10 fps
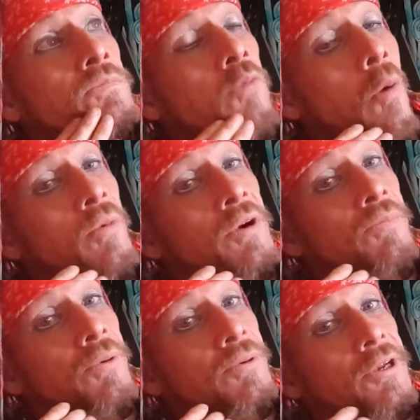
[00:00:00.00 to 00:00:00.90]
I'm being a
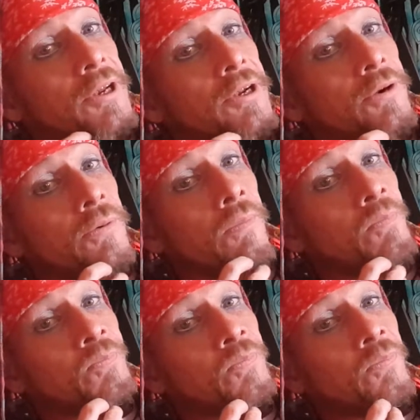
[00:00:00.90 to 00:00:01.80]
proper girl.
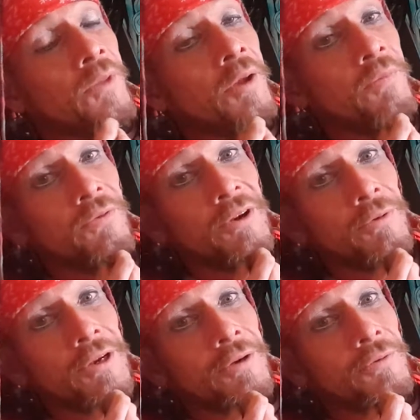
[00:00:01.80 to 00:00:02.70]
I'm a real
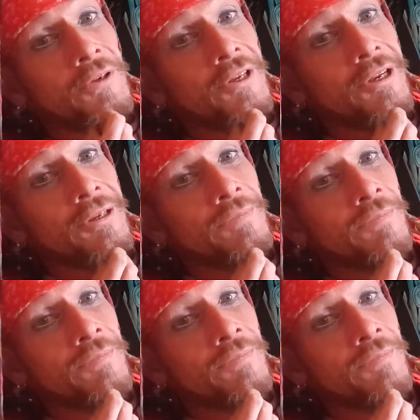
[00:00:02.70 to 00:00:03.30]
girl today.